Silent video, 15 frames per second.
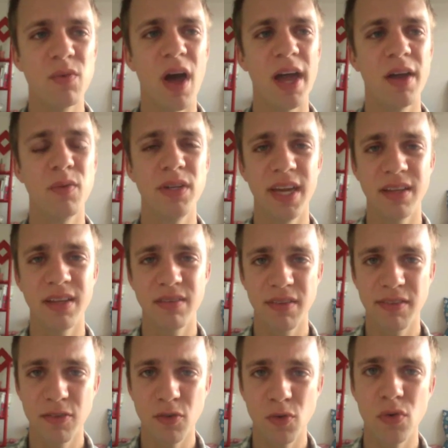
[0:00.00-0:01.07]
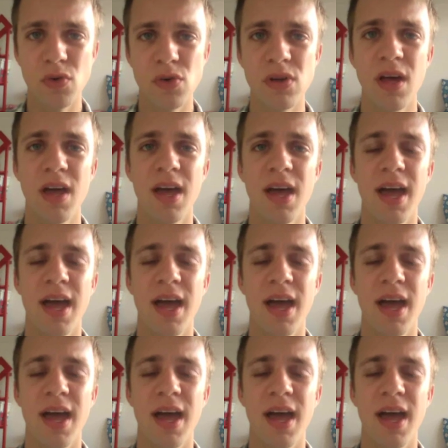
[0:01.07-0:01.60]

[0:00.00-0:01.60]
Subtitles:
I would get to school,